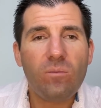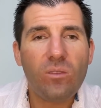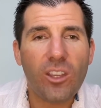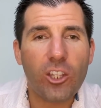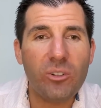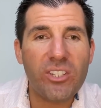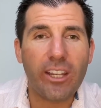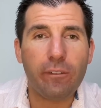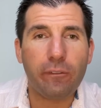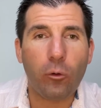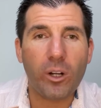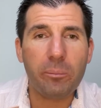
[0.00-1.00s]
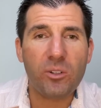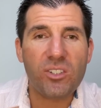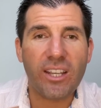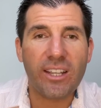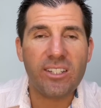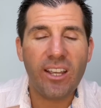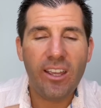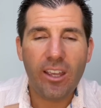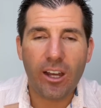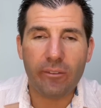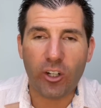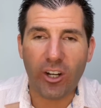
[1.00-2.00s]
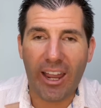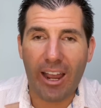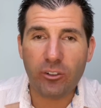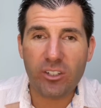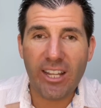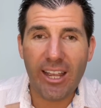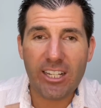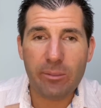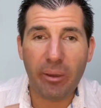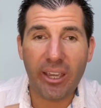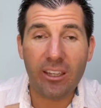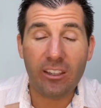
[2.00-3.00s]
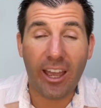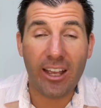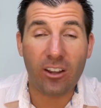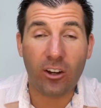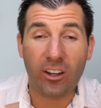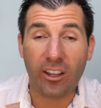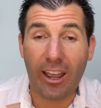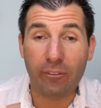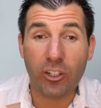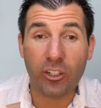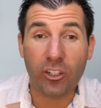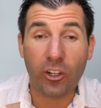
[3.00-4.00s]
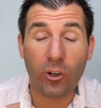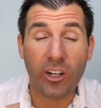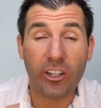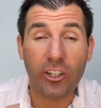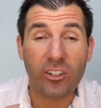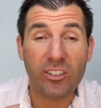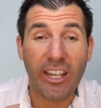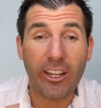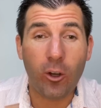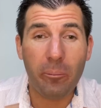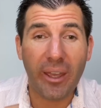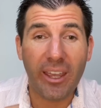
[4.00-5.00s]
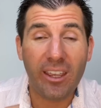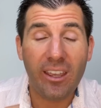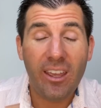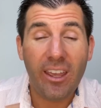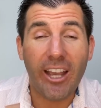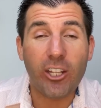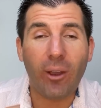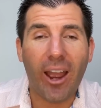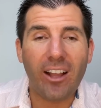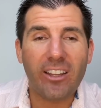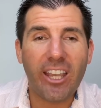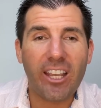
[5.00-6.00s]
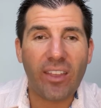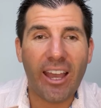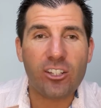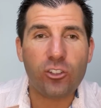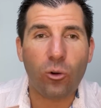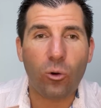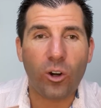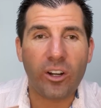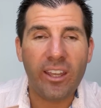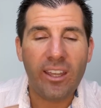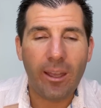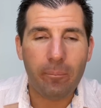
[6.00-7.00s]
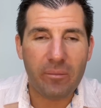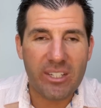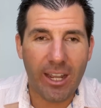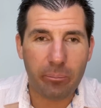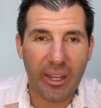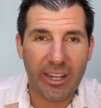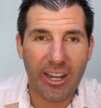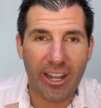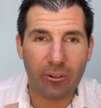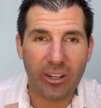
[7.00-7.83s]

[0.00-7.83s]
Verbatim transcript: you would take 40% of your after-tax pay uh, uh, after your your take-home pay and you allocate that toward debt paydown.